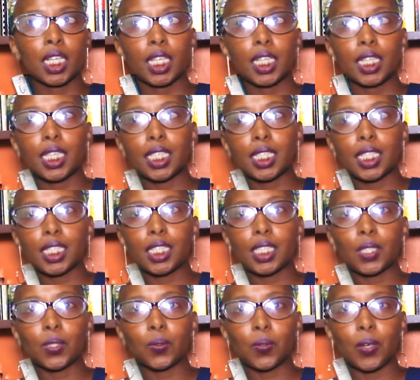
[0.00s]
This is
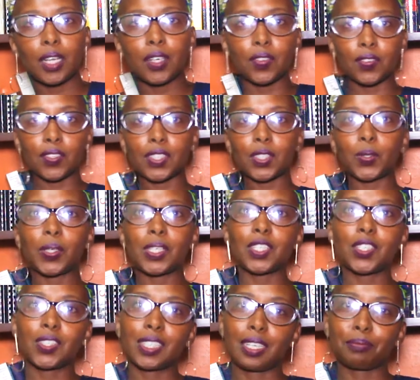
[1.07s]
one of those
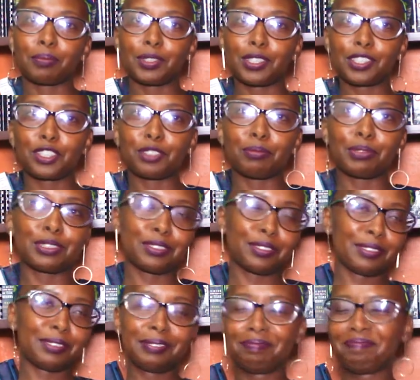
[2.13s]
questions I'm going to be
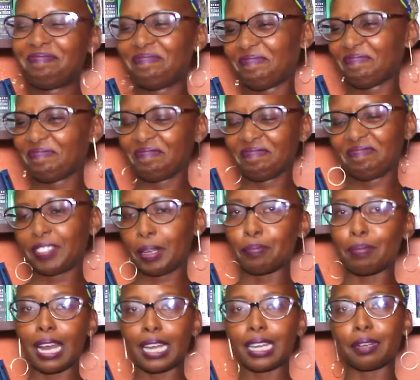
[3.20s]
so
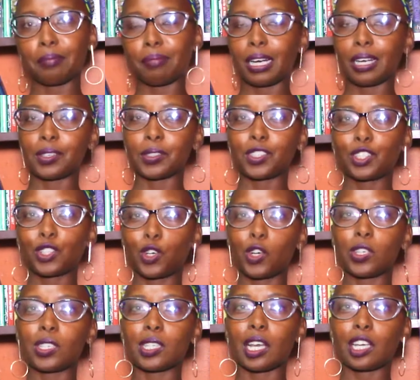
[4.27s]
bland about,
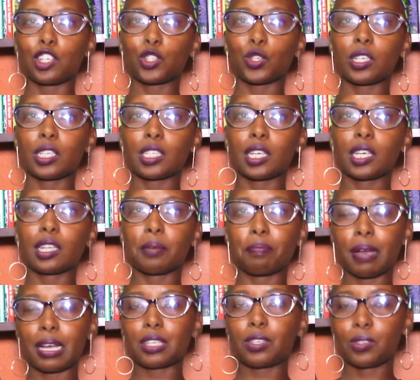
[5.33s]
because I usually say the
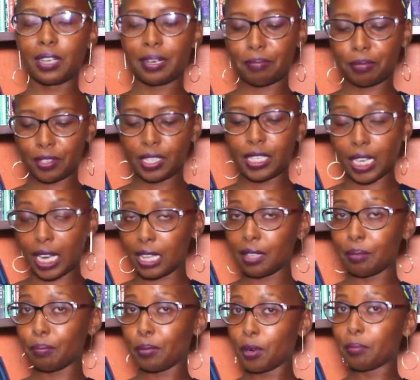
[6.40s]
person I'm reading at the
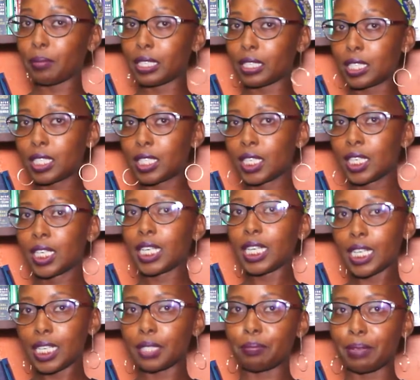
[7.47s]
moment
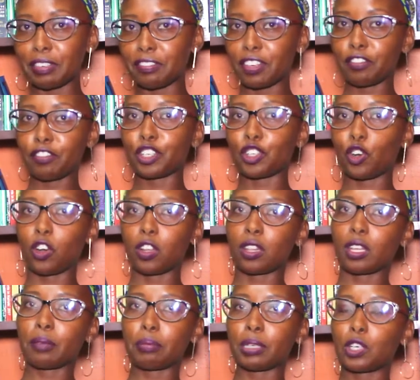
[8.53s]
is my favorite author,
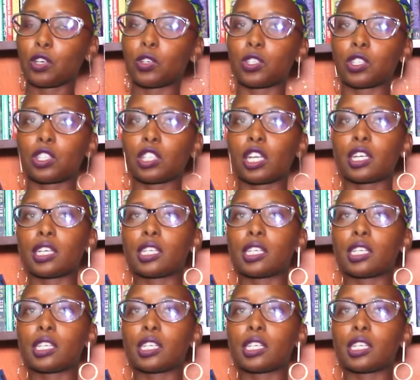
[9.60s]
because there